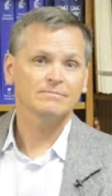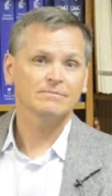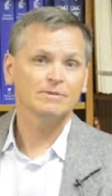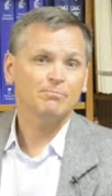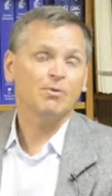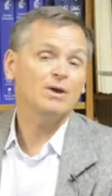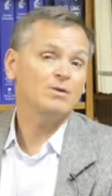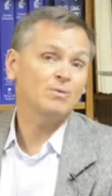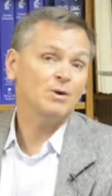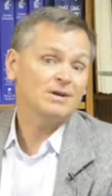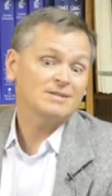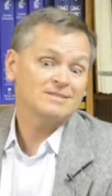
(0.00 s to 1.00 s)
The point
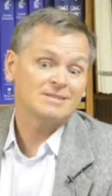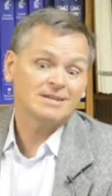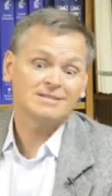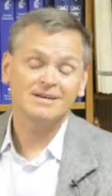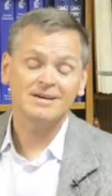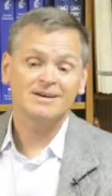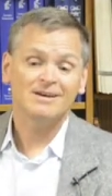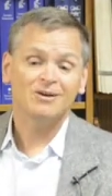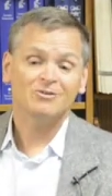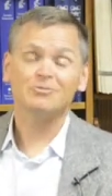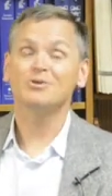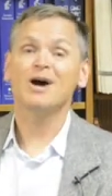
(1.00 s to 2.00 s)
was that
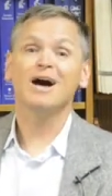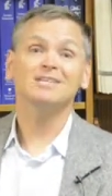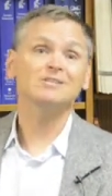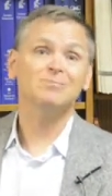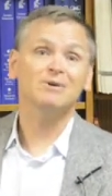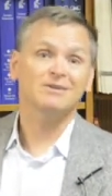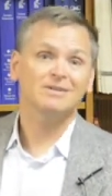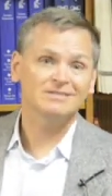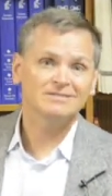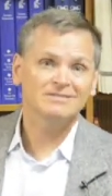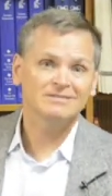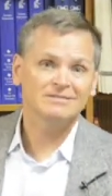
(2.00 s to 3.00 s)
through God's Spirit,
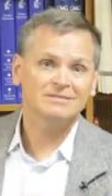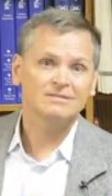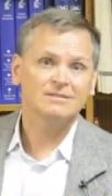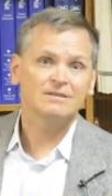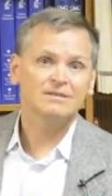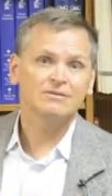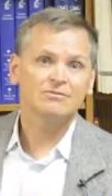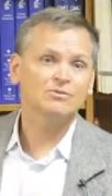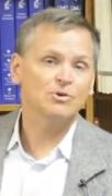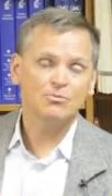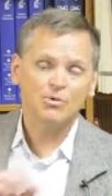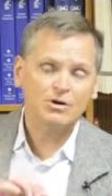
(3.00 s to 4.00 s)
through
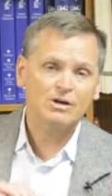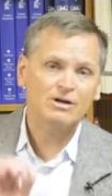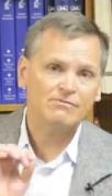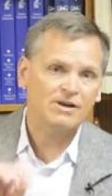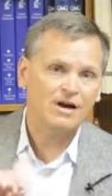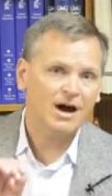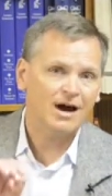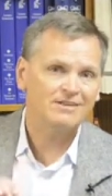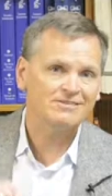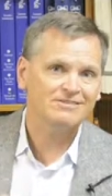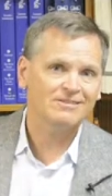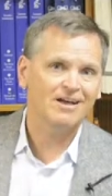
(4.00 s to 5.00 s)
the work of God in
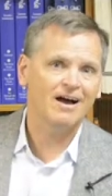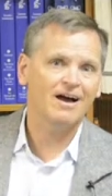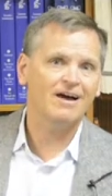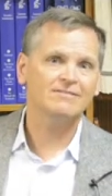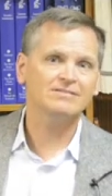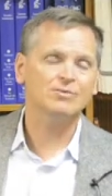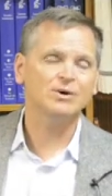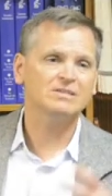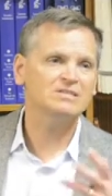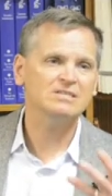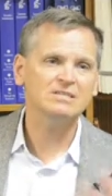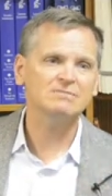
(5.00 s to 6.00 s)
their lives, what
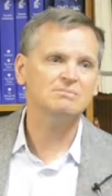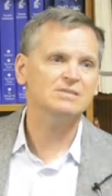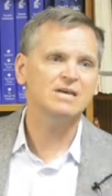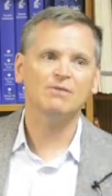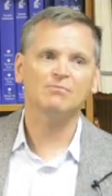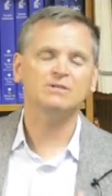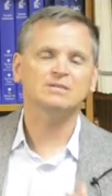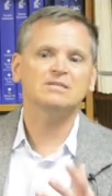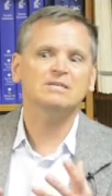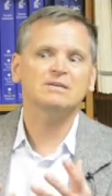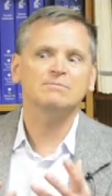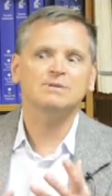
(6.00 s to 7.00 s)
seemed dead, what
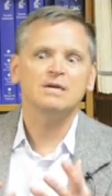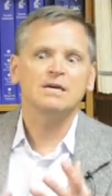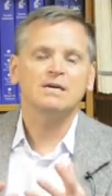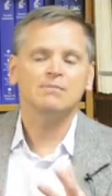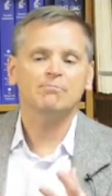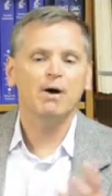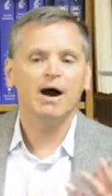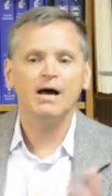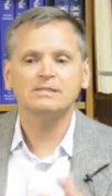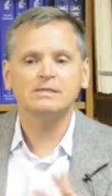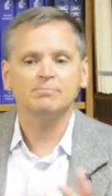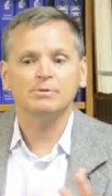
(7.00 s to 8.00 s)
seemed
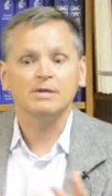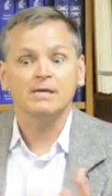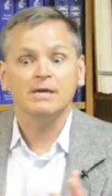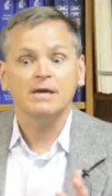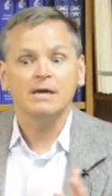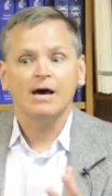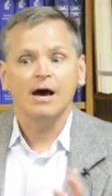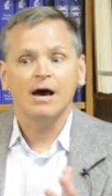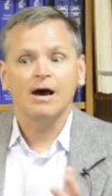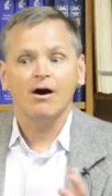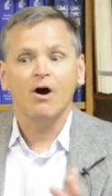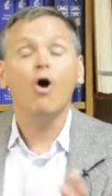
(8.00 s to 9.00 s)
impossibly
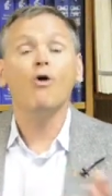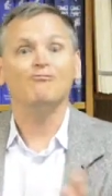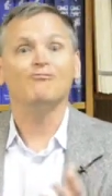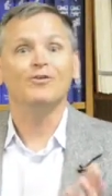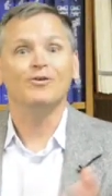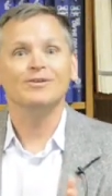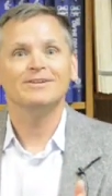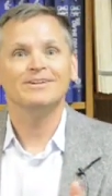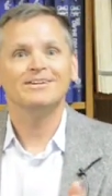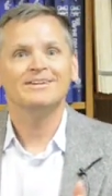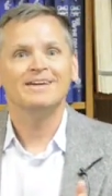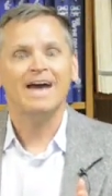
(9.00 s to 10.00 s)
uh, hopeful,
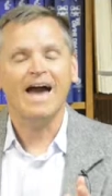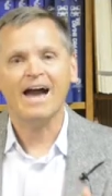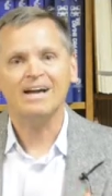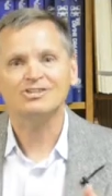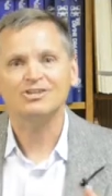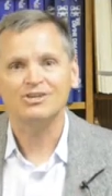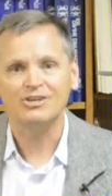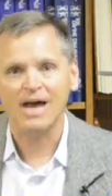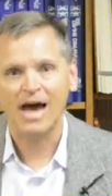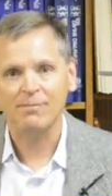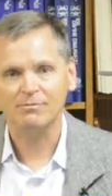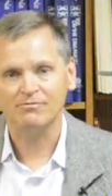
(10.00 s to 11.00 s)
actually could
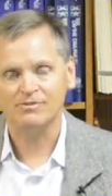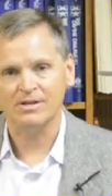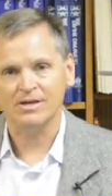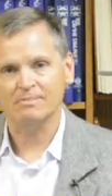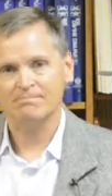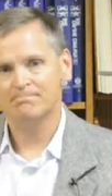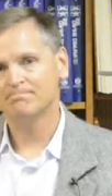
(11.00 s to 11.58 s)
happen for them.